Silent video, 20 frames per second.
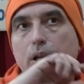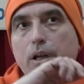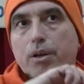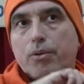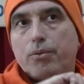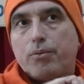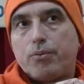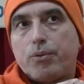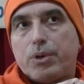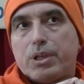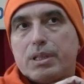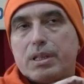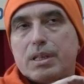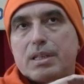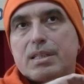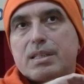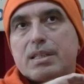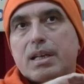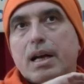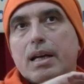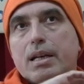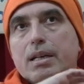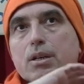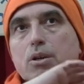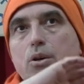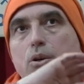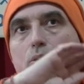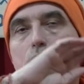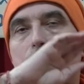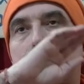when the sun
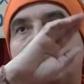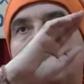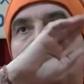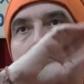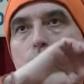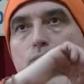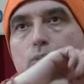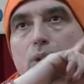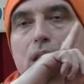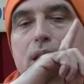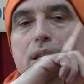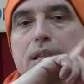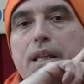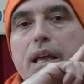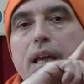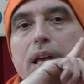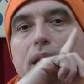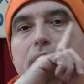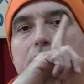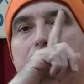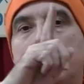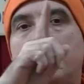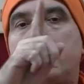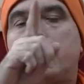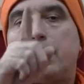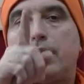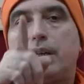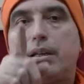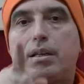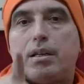goes one day,
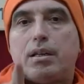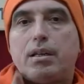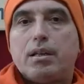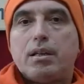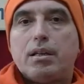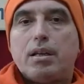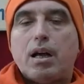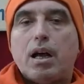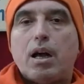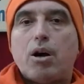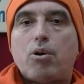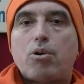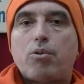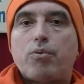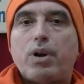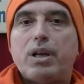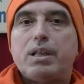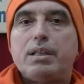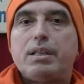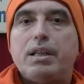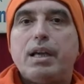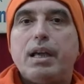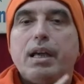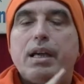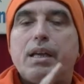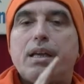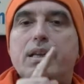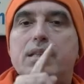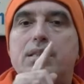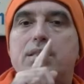
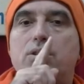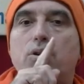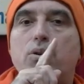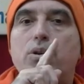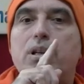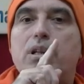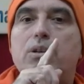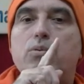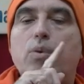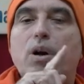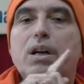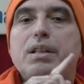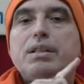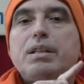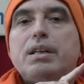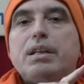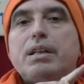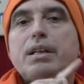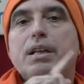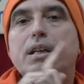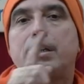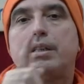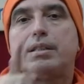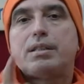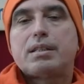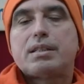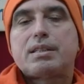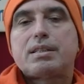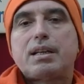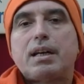it's only 1 degree in
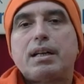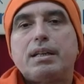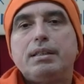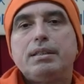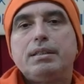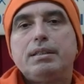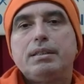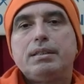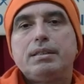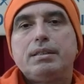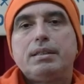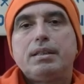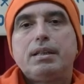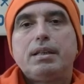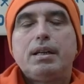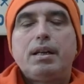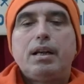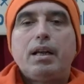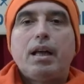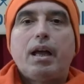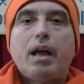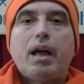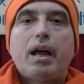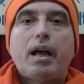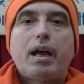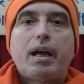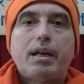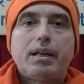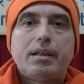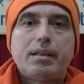the sun,
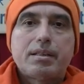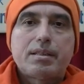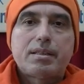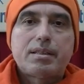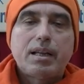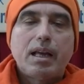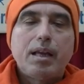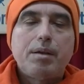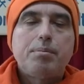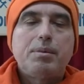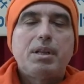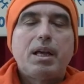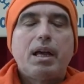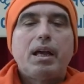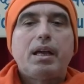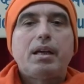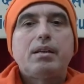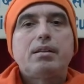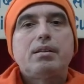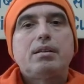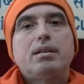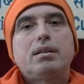and the same day